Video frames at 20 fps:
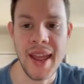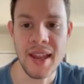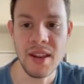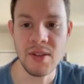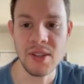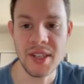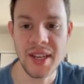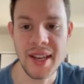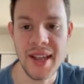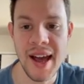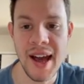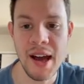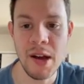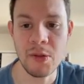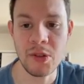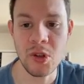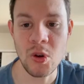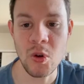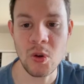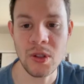And you see how I
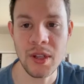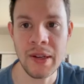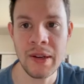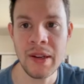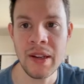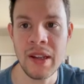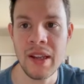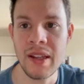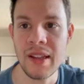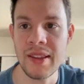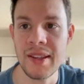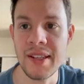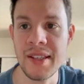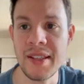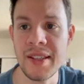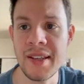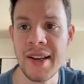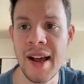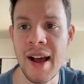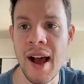was holding.
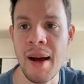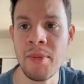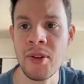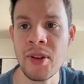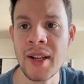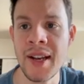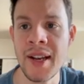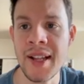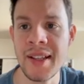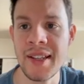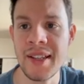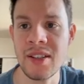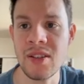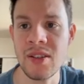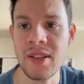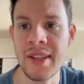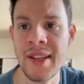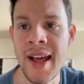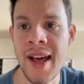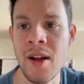Now I'm looking at
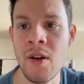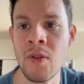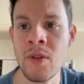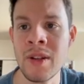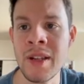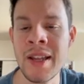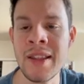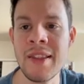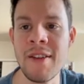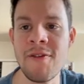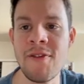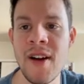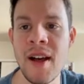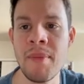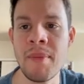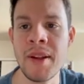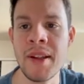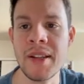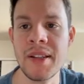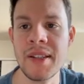this not only at the
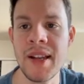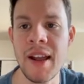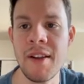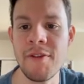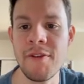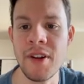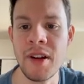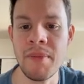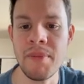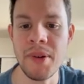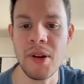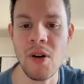5-minute time frame,